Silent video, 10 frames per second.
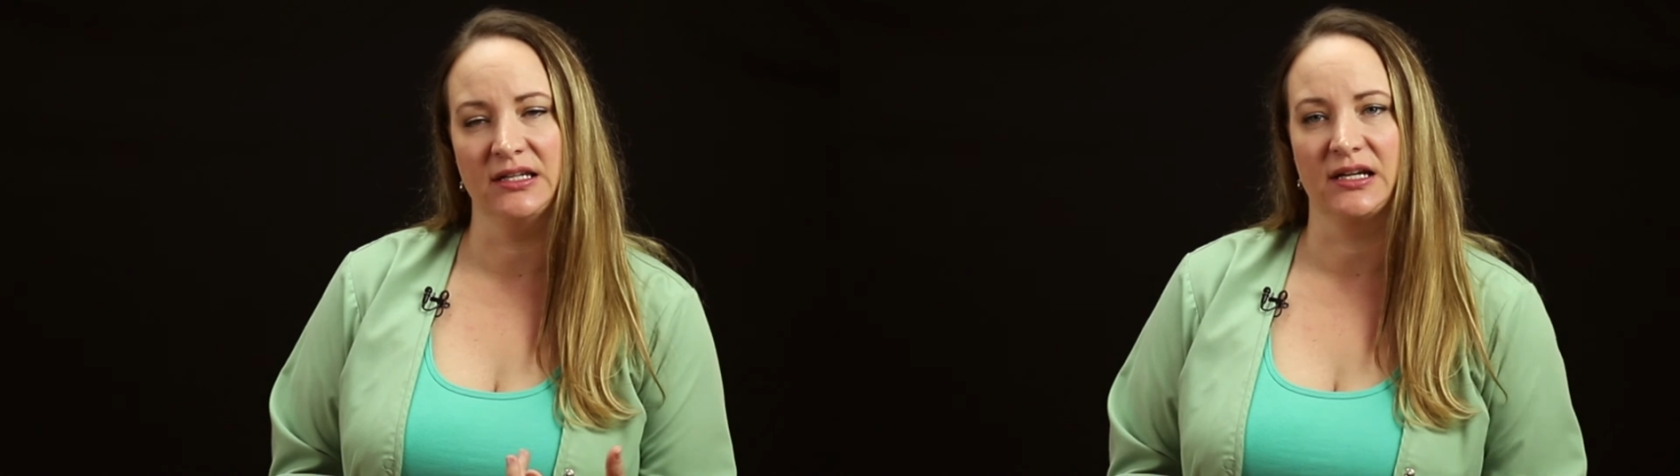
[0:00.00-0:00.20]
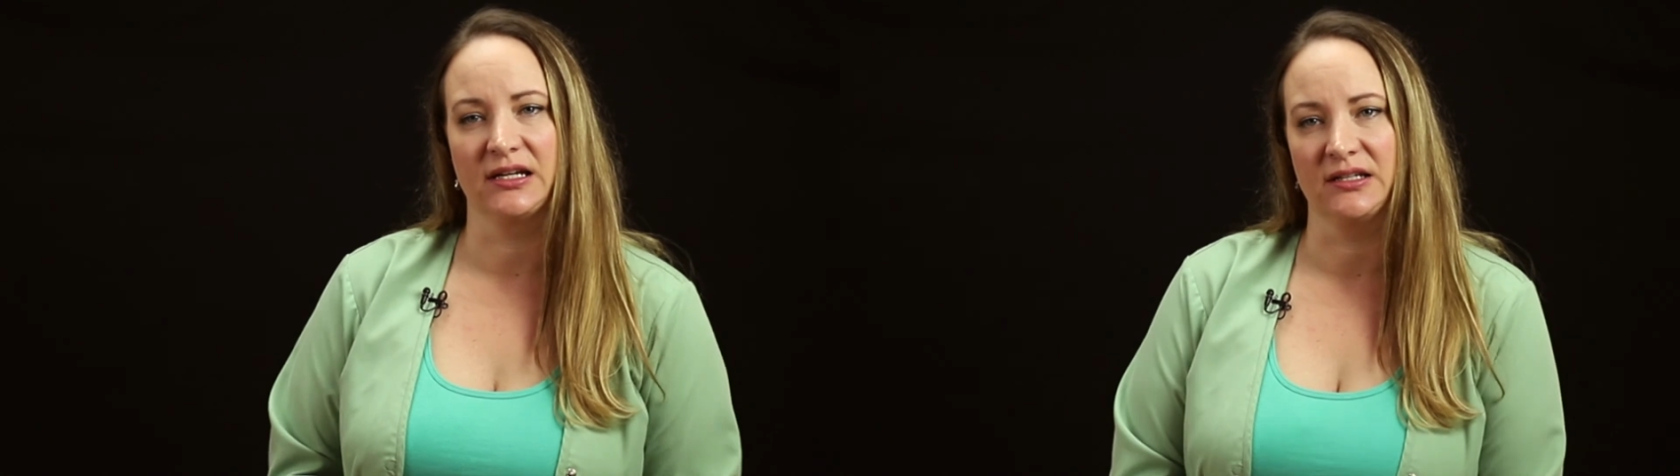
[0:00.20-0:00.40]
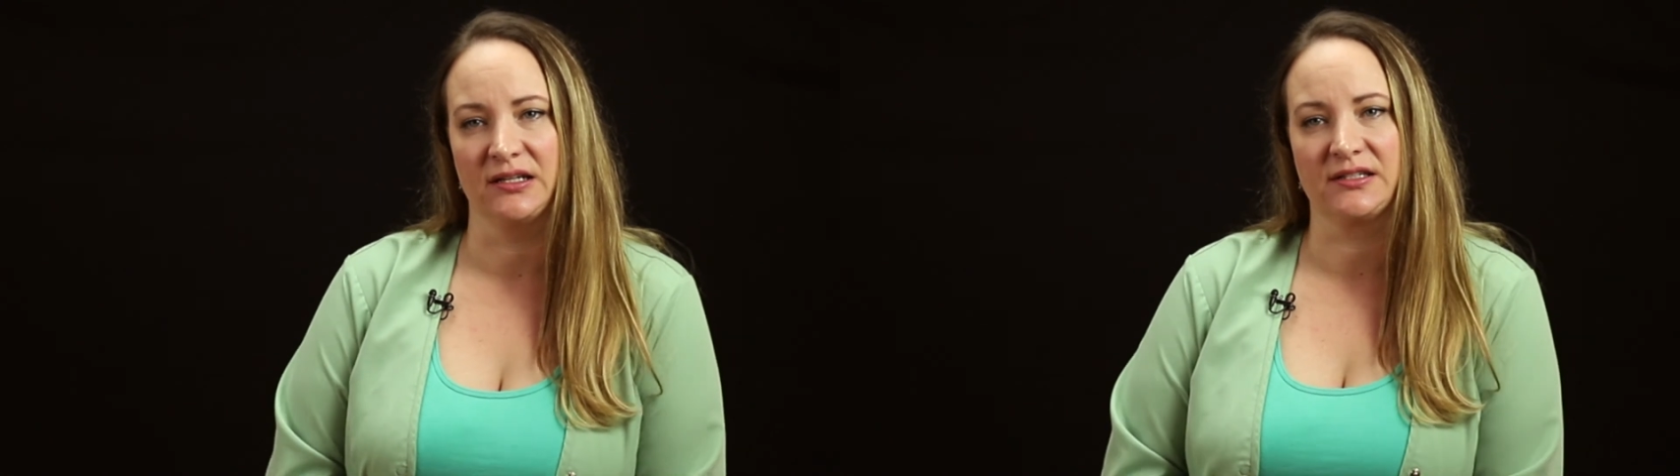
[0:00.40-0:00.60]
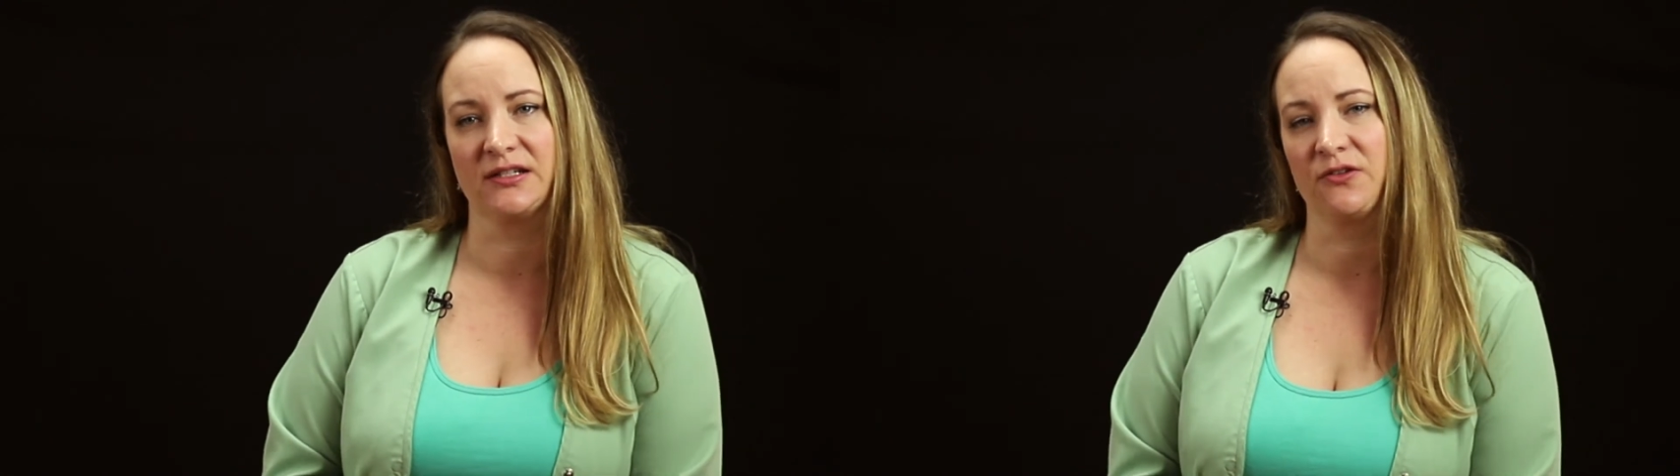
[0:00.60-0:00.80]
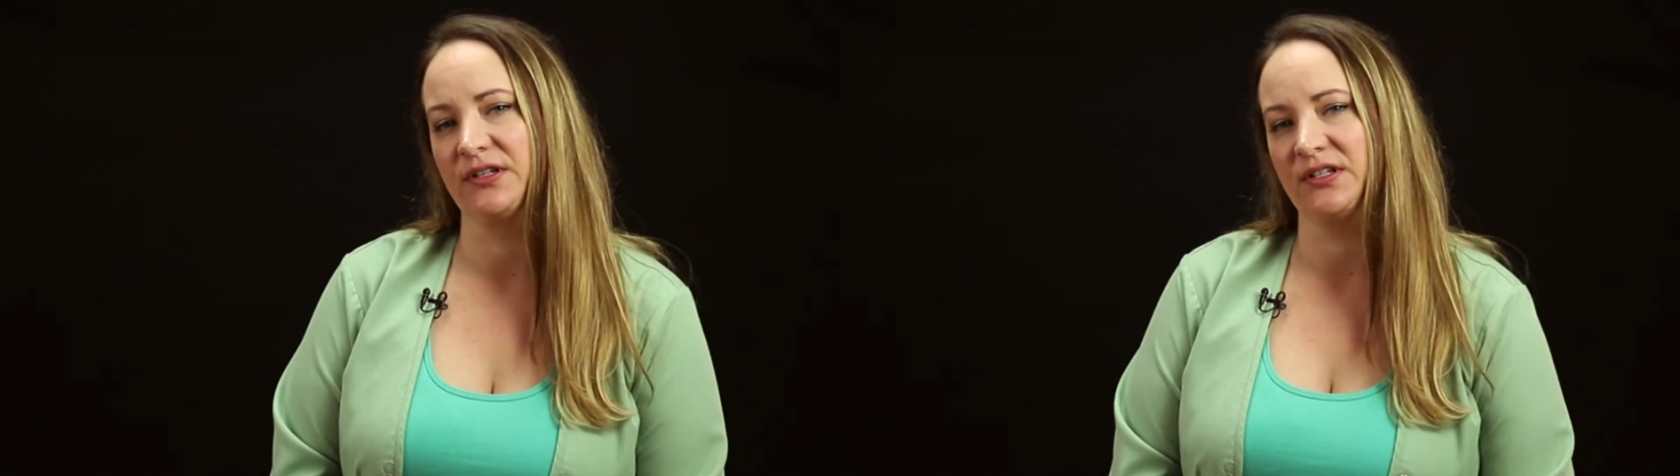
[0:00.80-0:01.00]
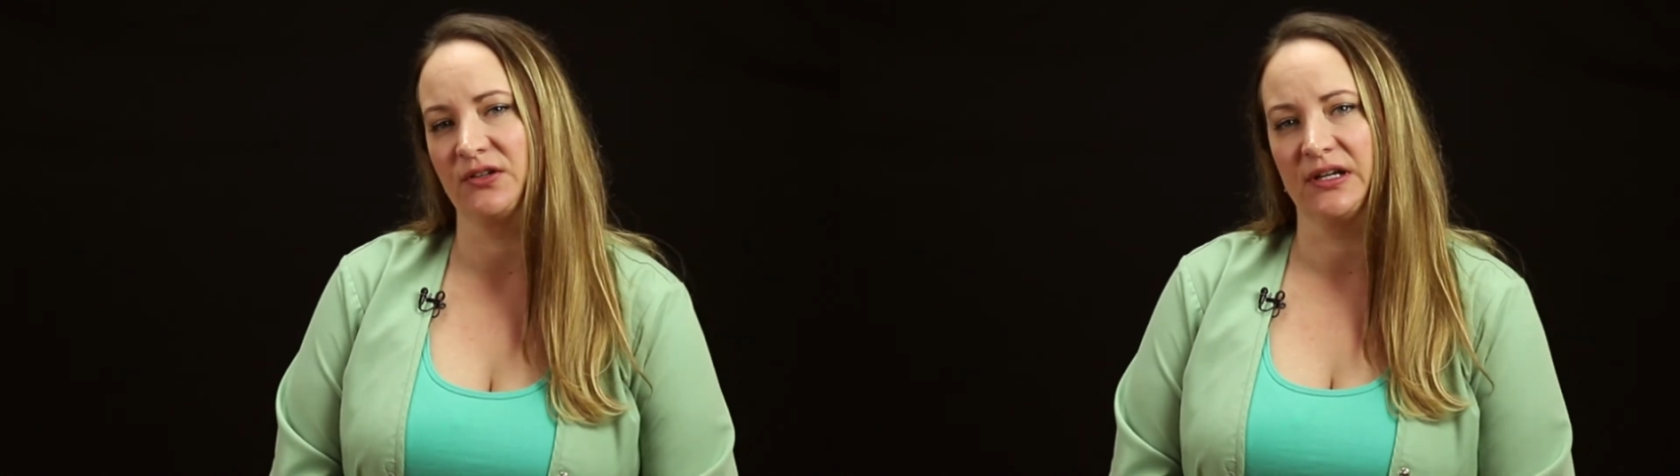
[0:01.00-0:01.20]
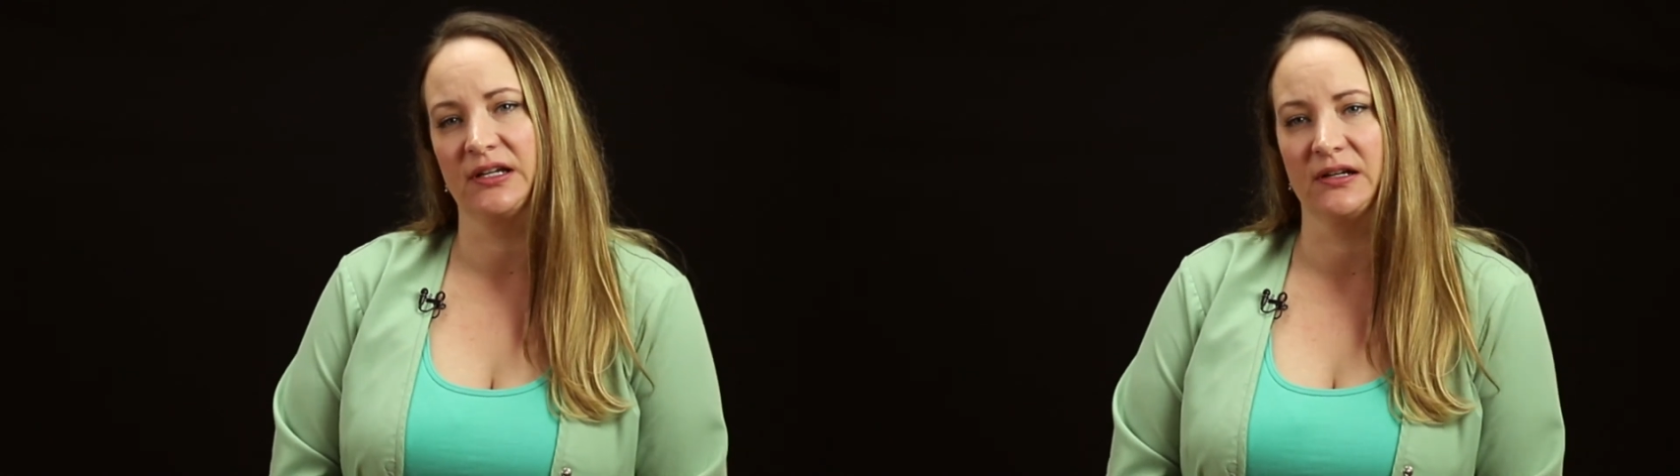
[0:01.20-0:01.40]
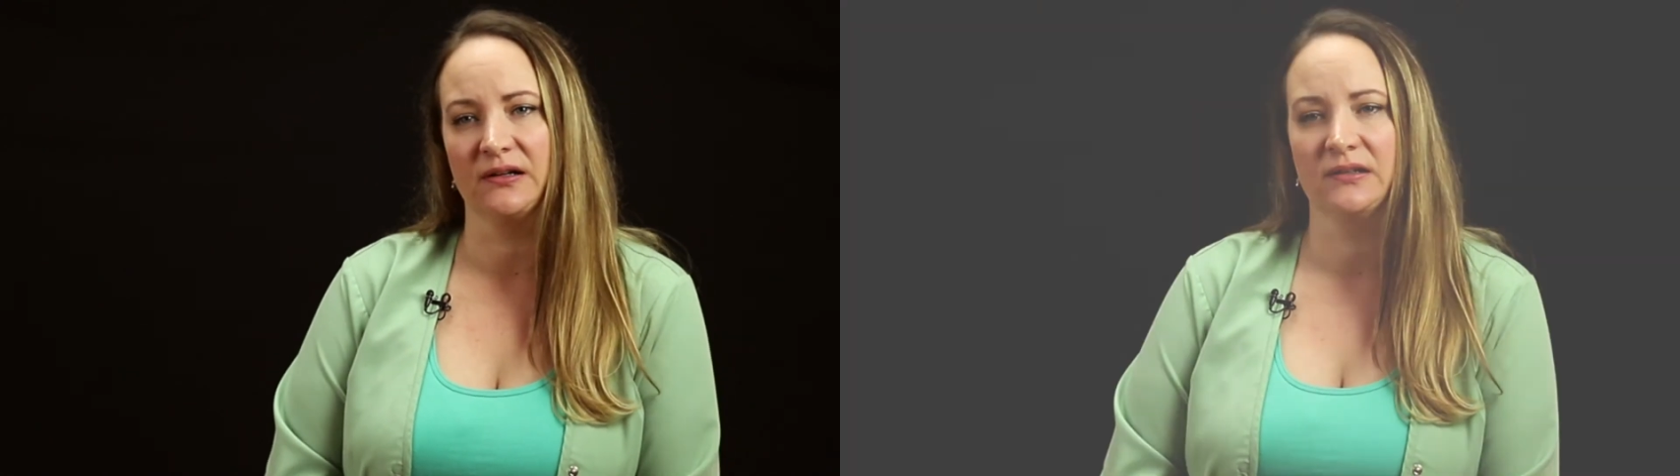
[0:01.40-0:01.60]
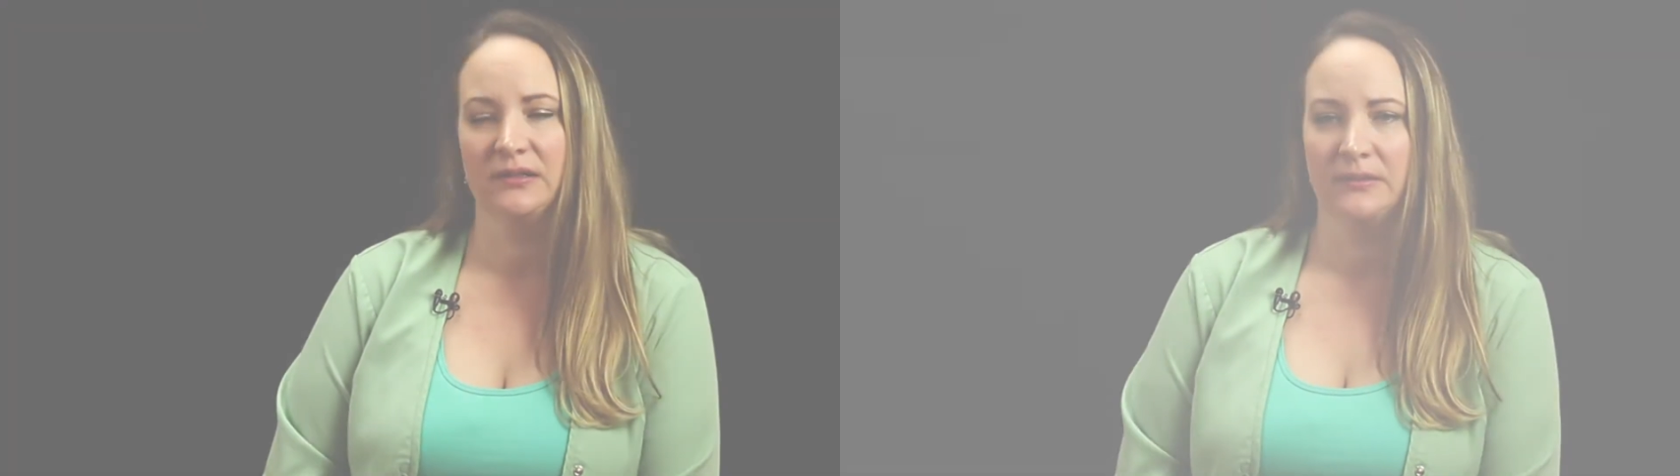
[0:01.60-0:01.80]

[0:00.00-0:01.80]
diagnostic criteria here.